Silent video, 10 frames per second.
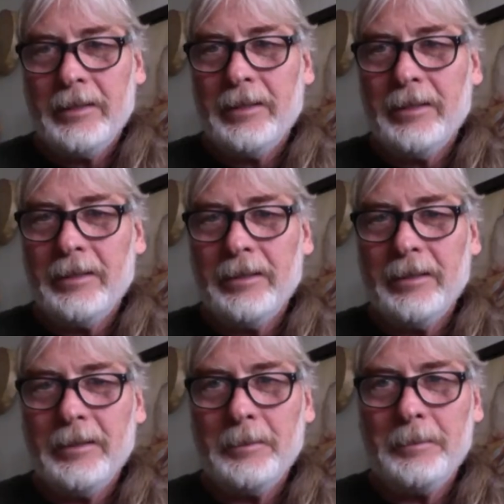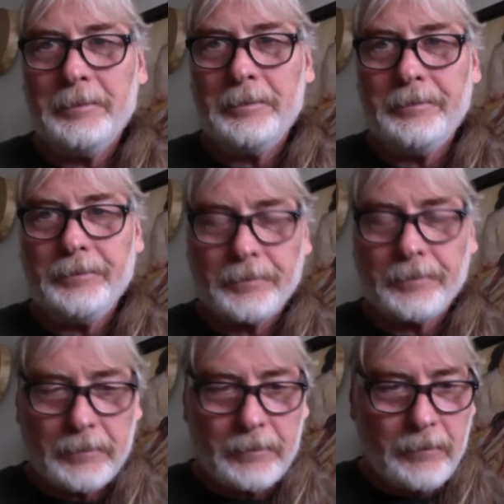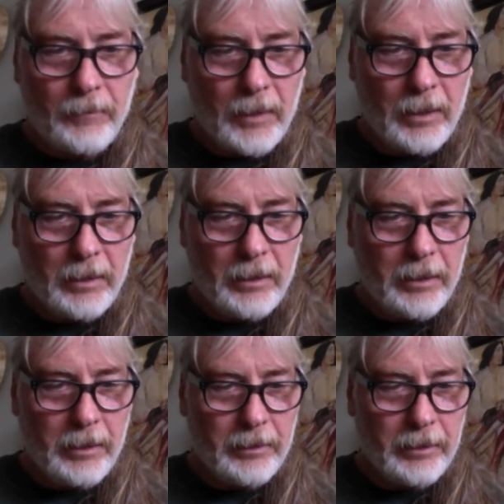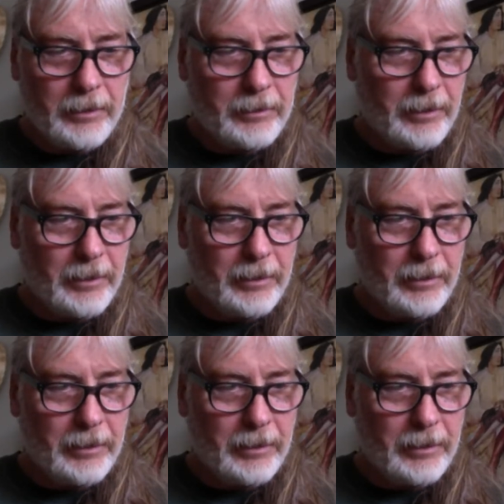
Um, you know, that uh,